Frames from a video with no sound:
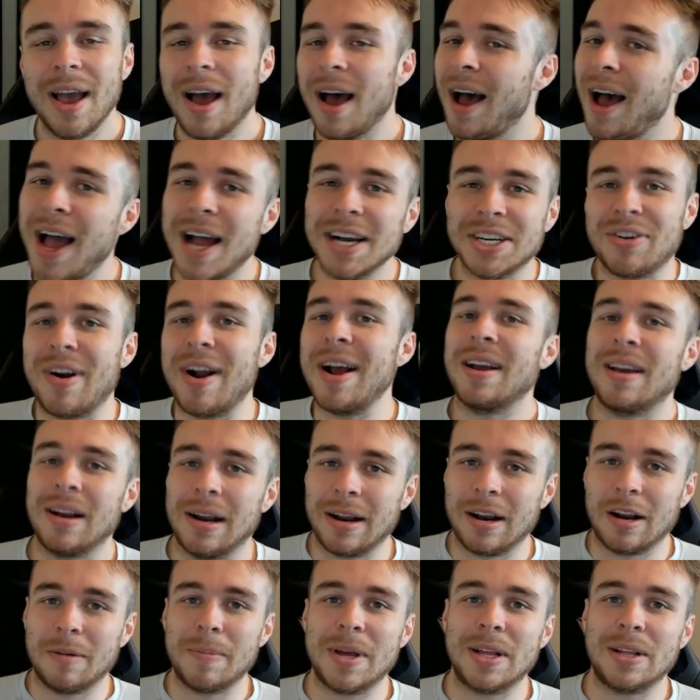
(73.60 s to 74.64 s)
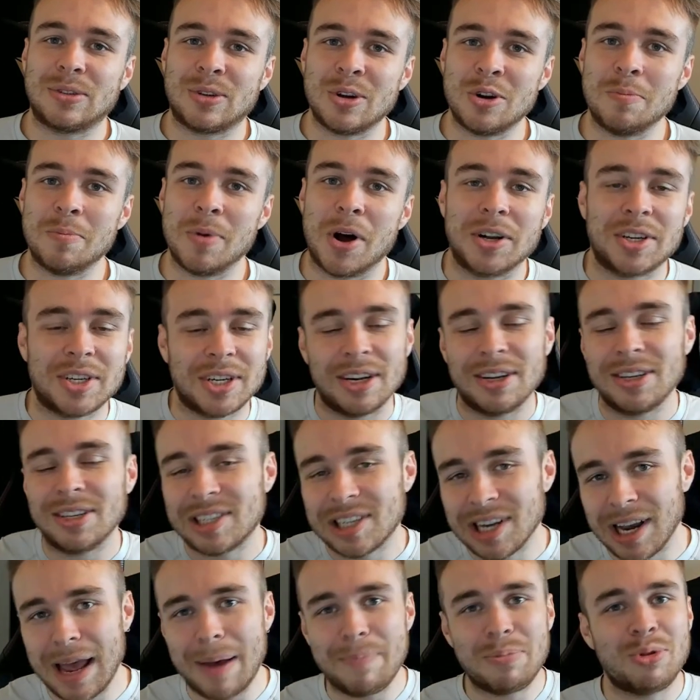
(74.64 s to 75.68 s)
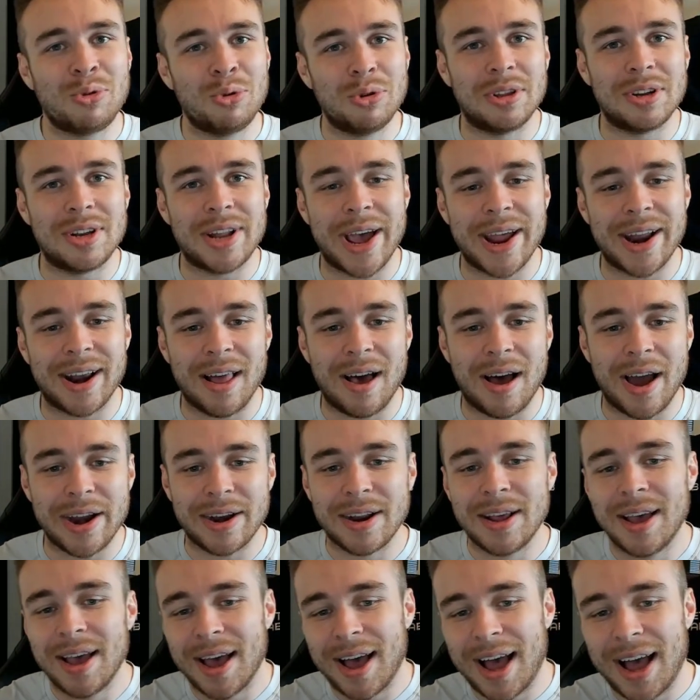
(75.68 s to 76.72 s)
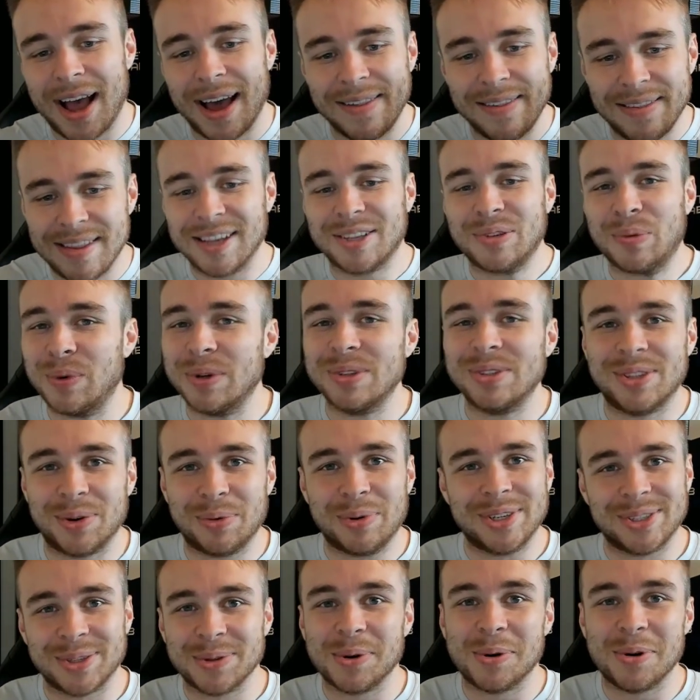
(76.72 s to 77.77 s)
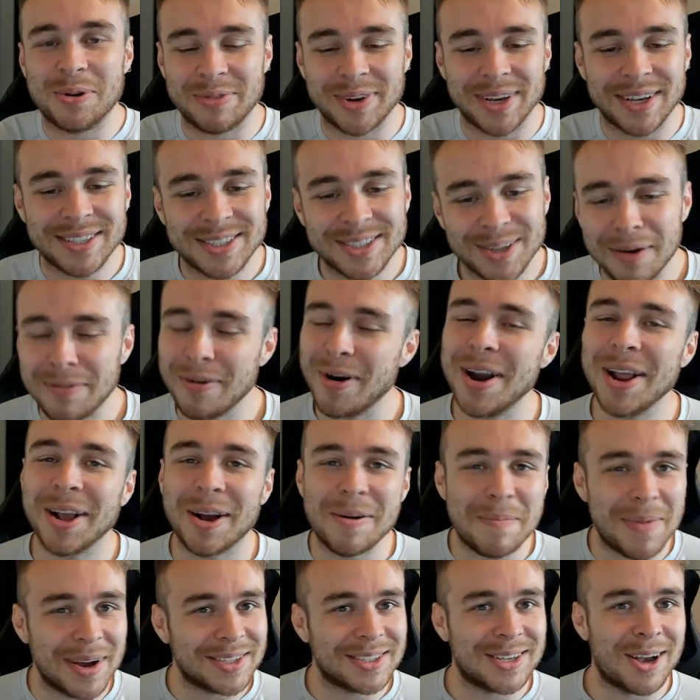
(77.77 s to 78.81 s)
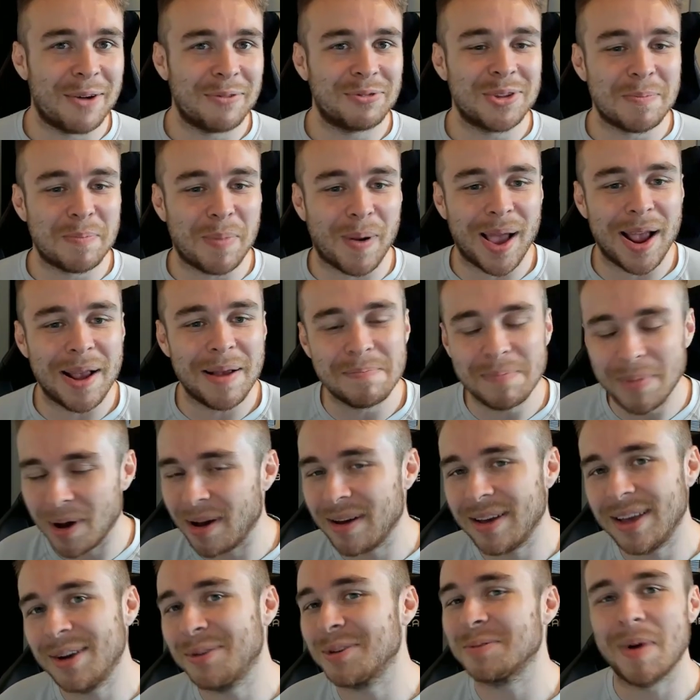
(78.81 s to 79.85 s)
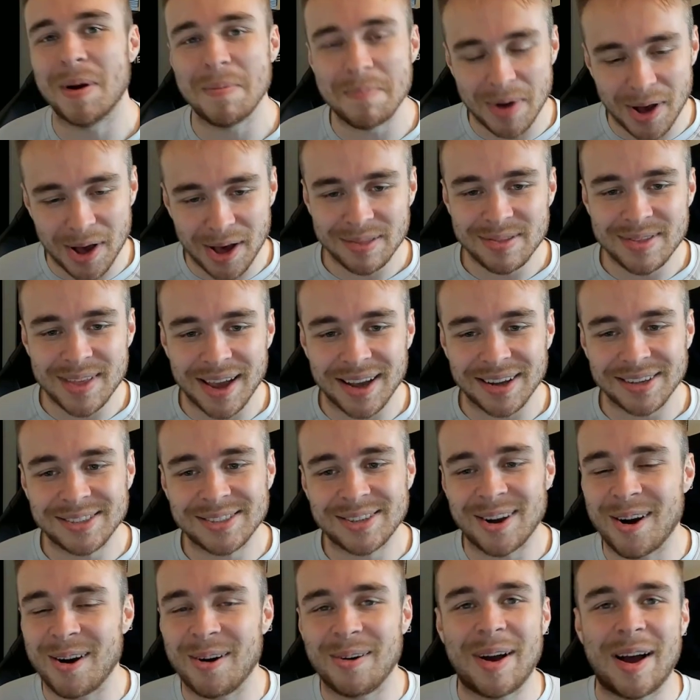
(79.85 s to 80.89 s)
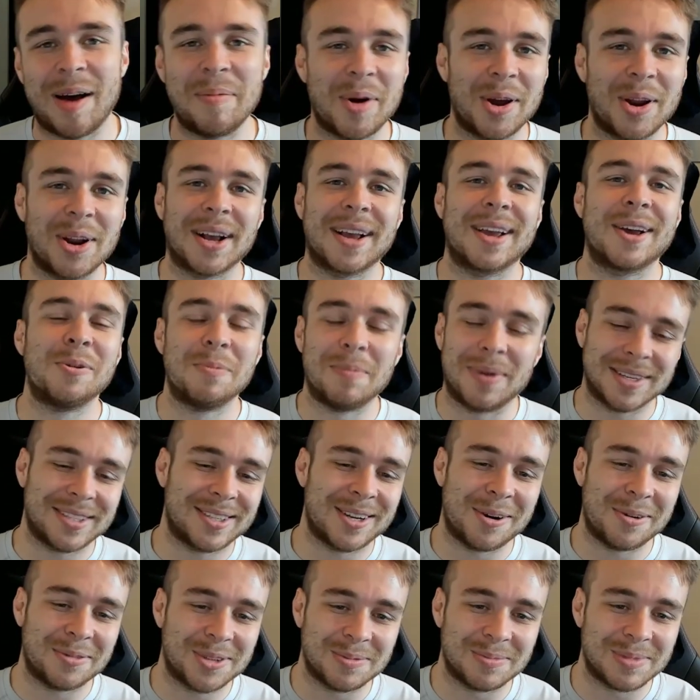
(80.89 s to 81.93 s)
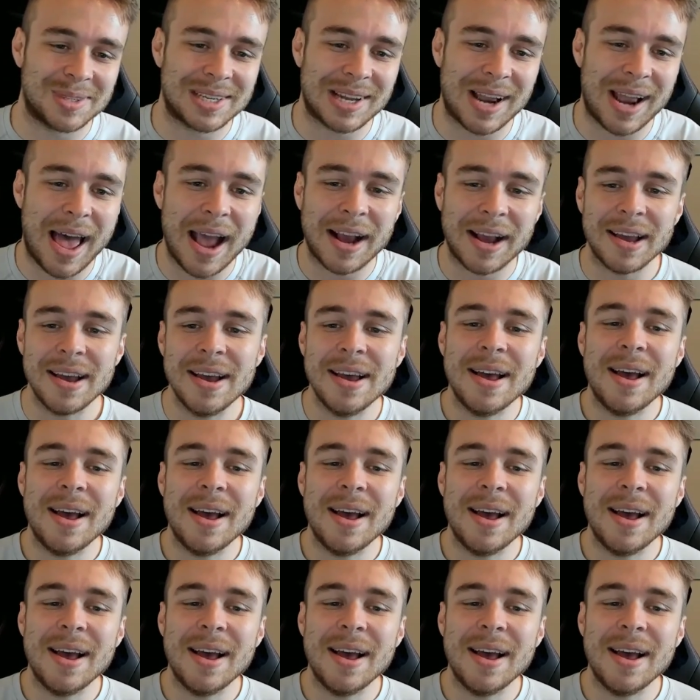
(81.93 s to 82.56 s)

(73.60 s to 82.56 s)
I drank a little bit too much, slept through the deadline, and this was the result of it. So I've only got myself to blame, but it was my birthday, so I'm going to cut myself some slack.